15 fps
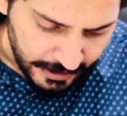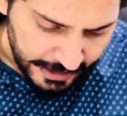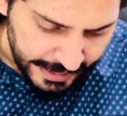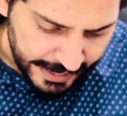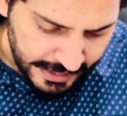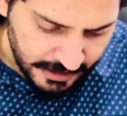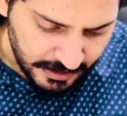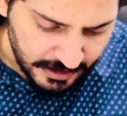
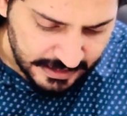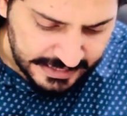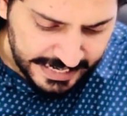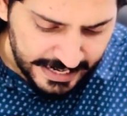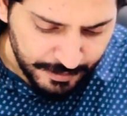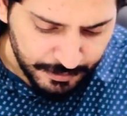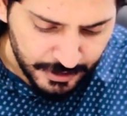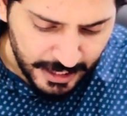at the
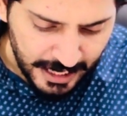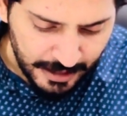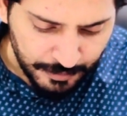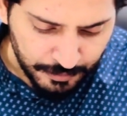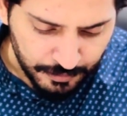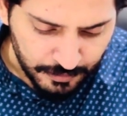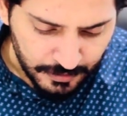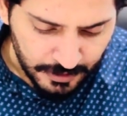same
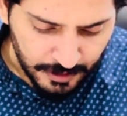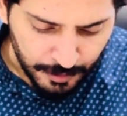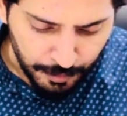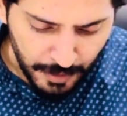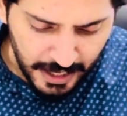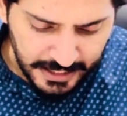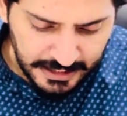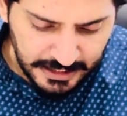time
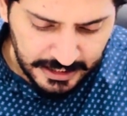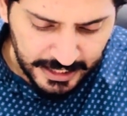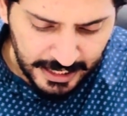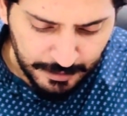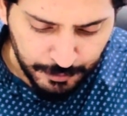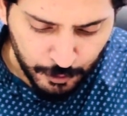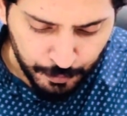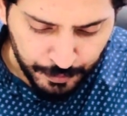might
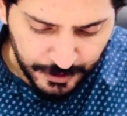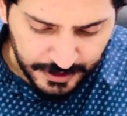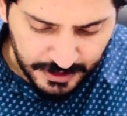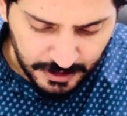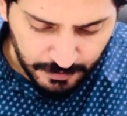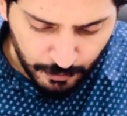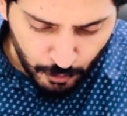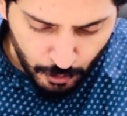help to
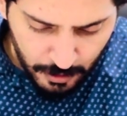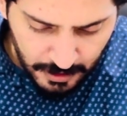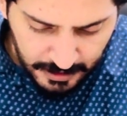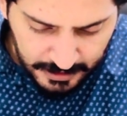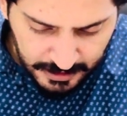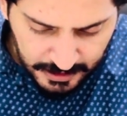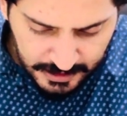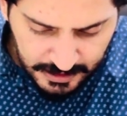preserve local
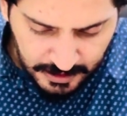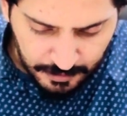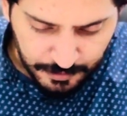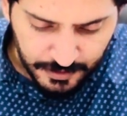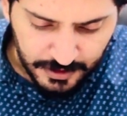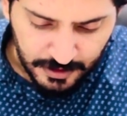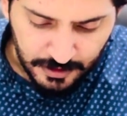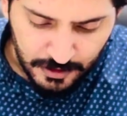
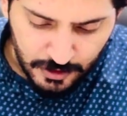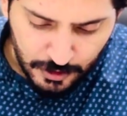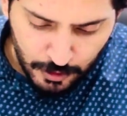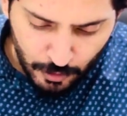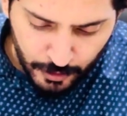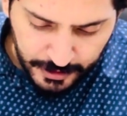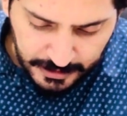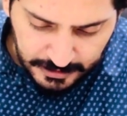customs,
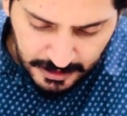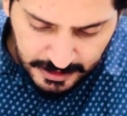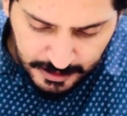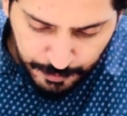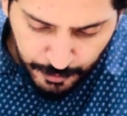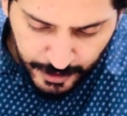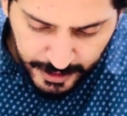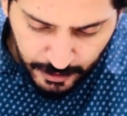slowing the
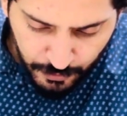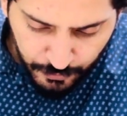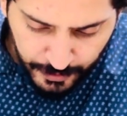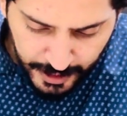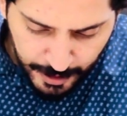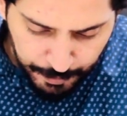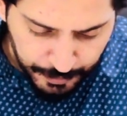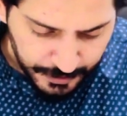spread of
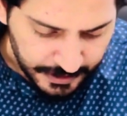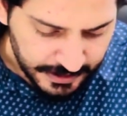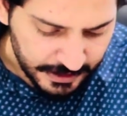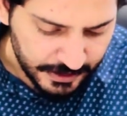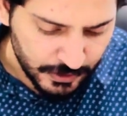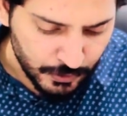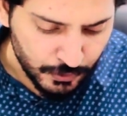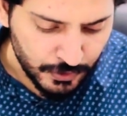habits
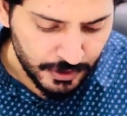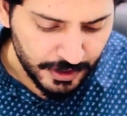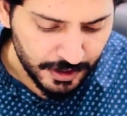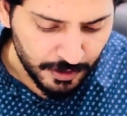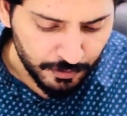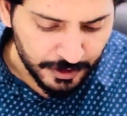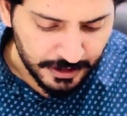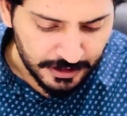
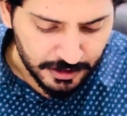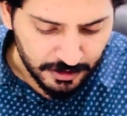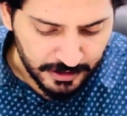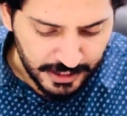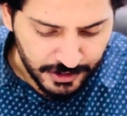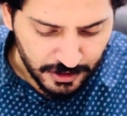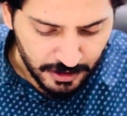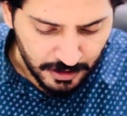associated with
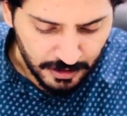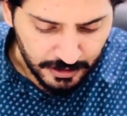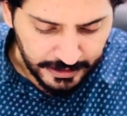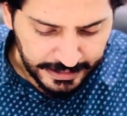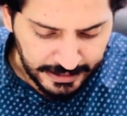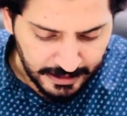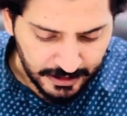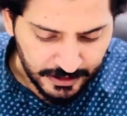international
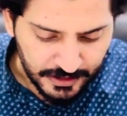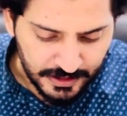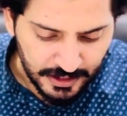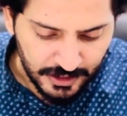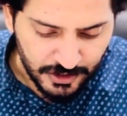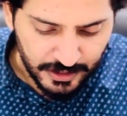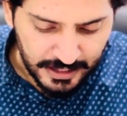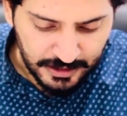English,
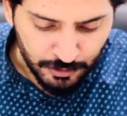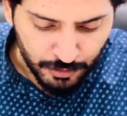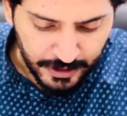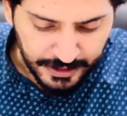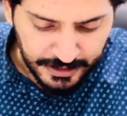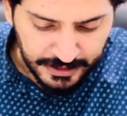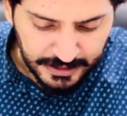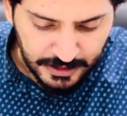such as
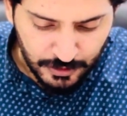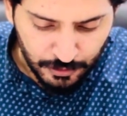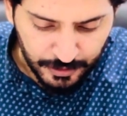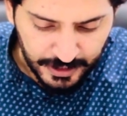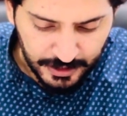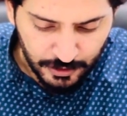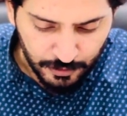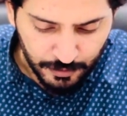readiness to
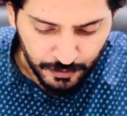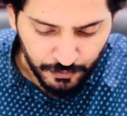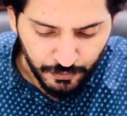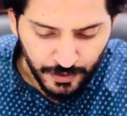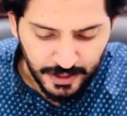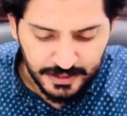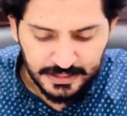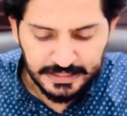get over
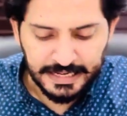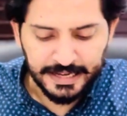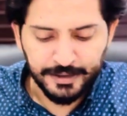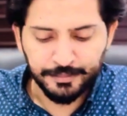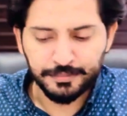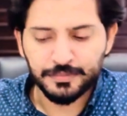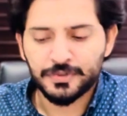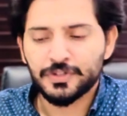first
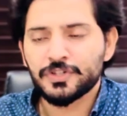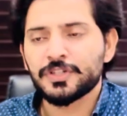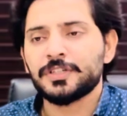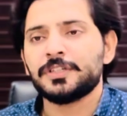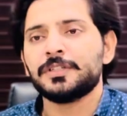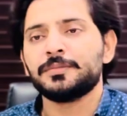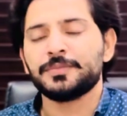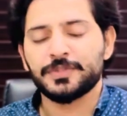name
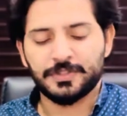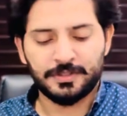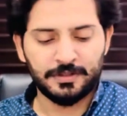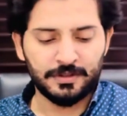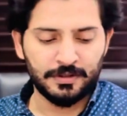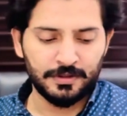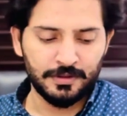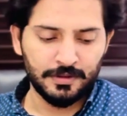
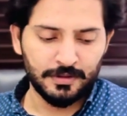terms.